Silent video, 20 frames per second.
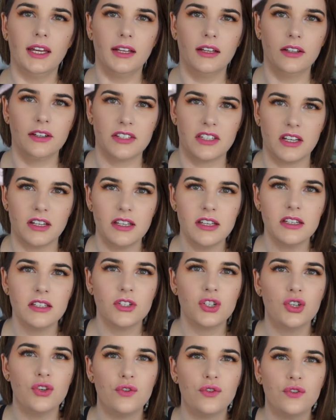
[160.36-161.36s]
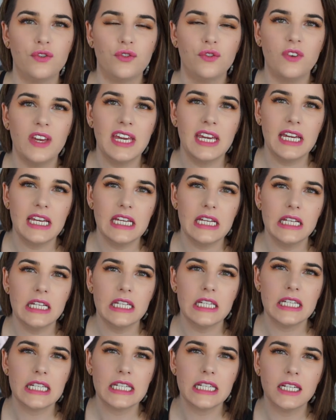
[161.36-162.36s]
It looks like this Too
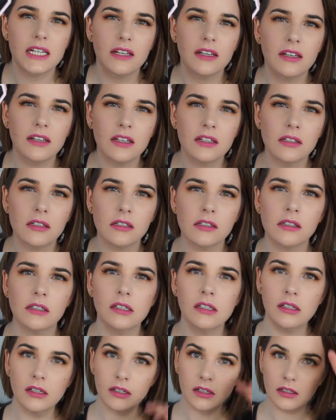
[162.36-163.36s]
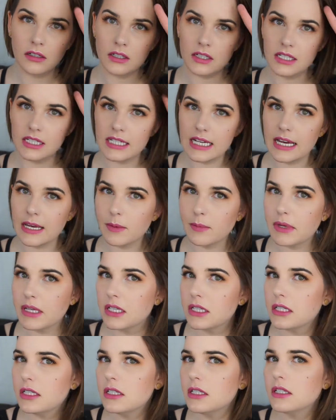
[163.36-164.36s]
Faced
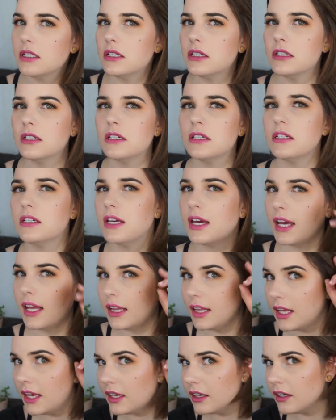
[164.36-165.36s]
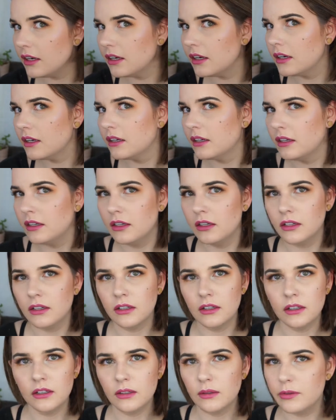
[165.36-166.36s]
diamond highlighter.
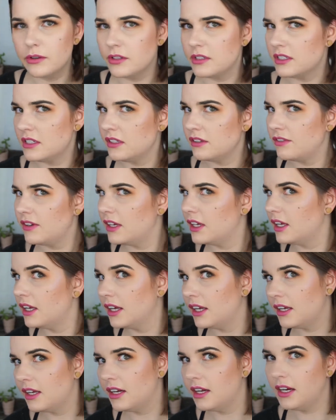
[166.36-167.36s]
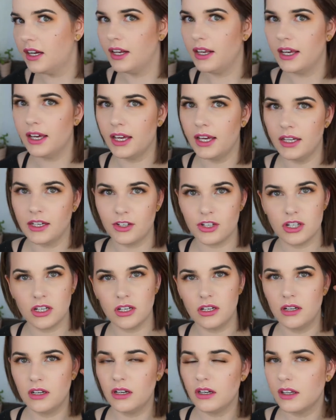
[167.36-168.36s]
I'll see if I can catch
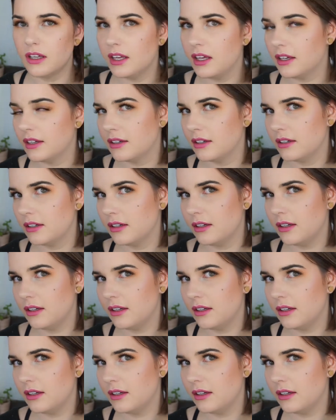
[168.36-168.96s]
it. I can't,